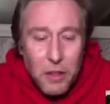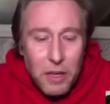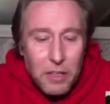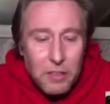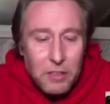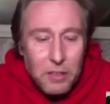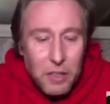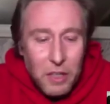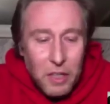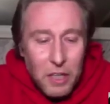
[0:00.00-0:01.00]
as
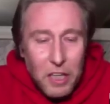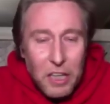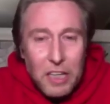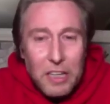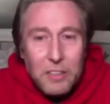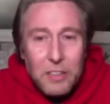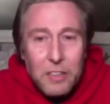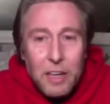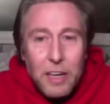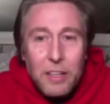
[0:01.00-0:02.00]
is
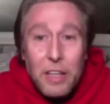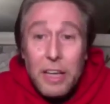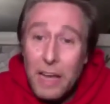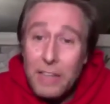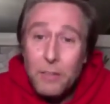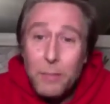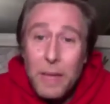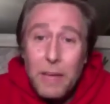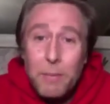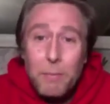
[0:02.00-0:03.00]
declared to
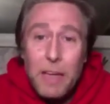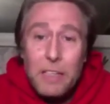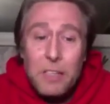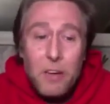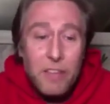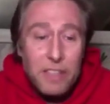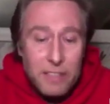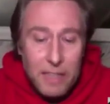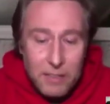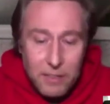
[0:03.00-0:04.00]
be by
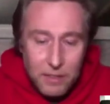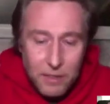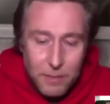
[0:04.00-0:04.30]
geophysicists.